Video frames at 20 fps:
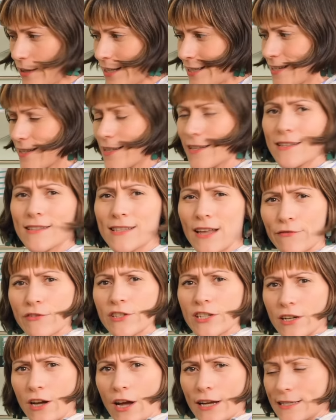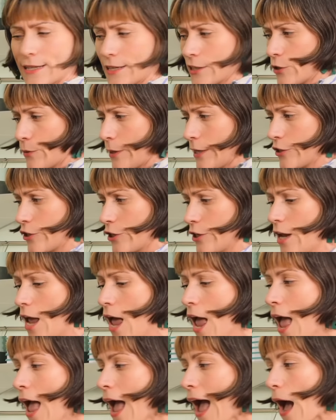This is a 7 to 9 situation.
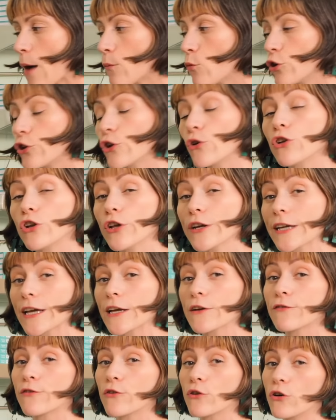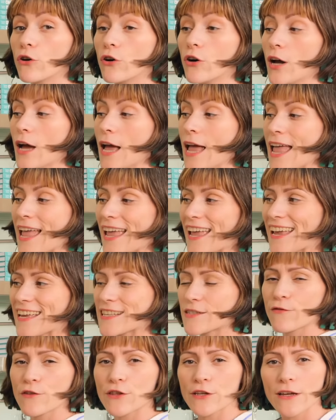And what you're looking for
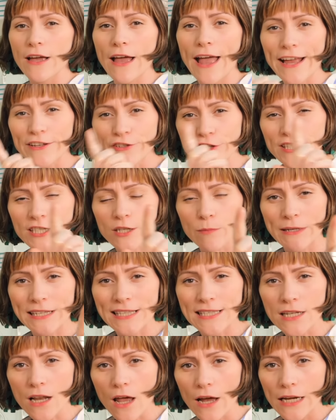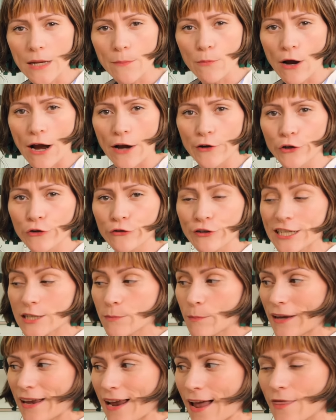is for the edges to be slightly brown and
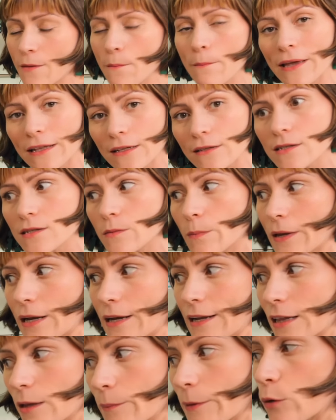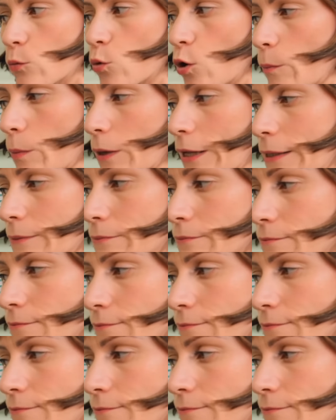crispy and the middles to be a little bit wobbly.